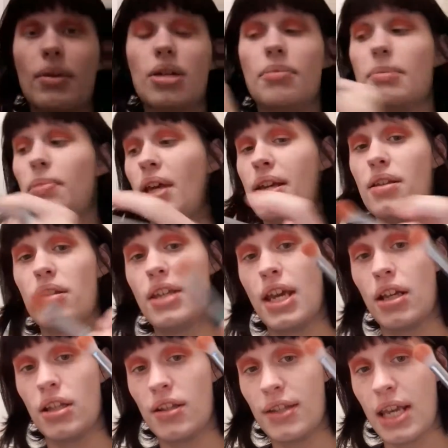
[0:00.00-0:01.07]
I'm going to be
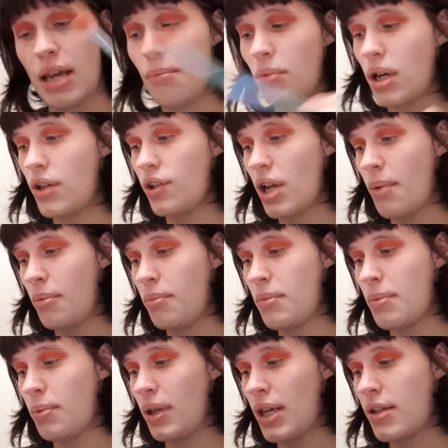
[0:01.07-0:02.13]
taking the same brush. I'm going to
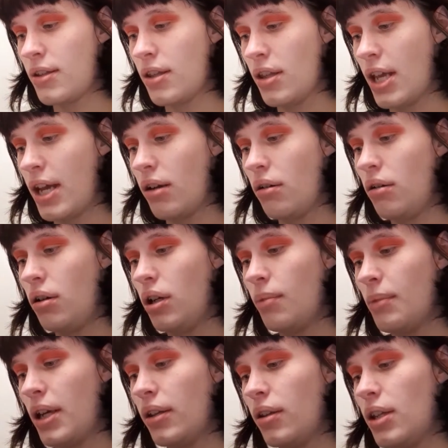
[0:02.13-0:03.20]
be placing that on
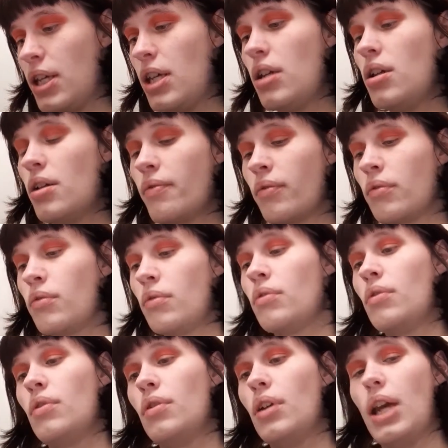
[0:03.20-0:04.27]
my lid.
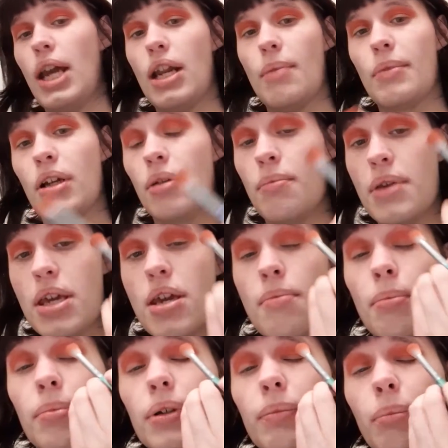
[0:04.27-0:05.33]
And I'm going to be
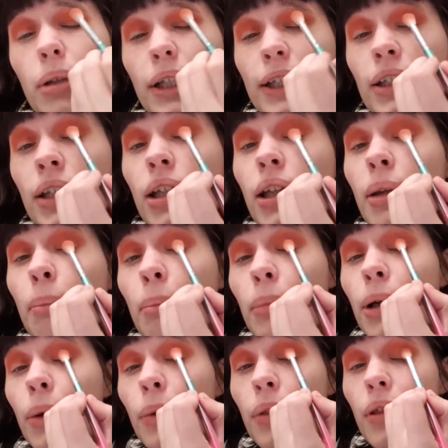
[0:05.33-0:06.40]
blending in
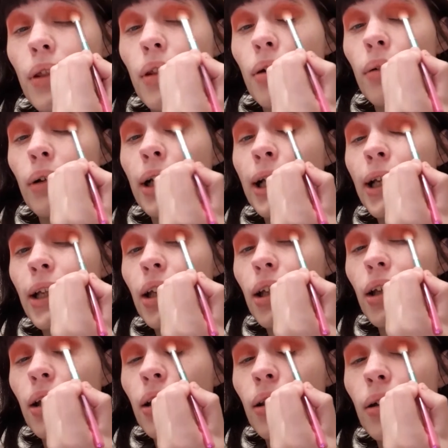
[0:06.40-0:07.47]
both the red
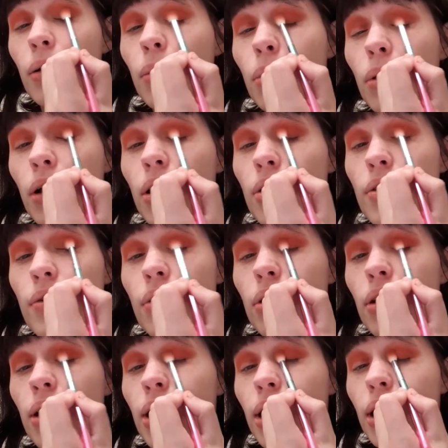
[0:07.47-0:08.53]
and the orange
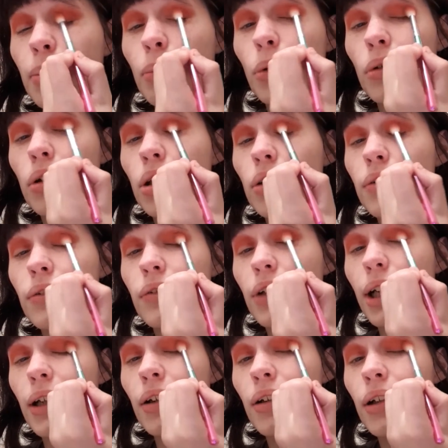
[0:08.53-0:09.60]
for a more
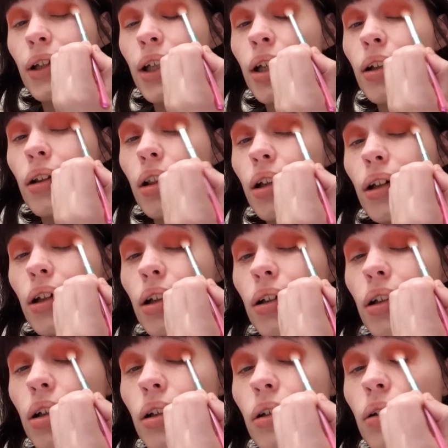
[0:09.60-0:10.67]
fiery
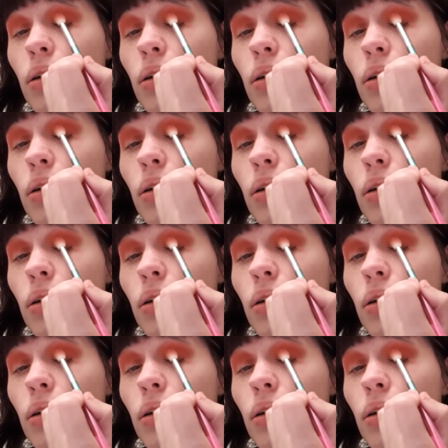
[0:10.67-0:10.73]
look.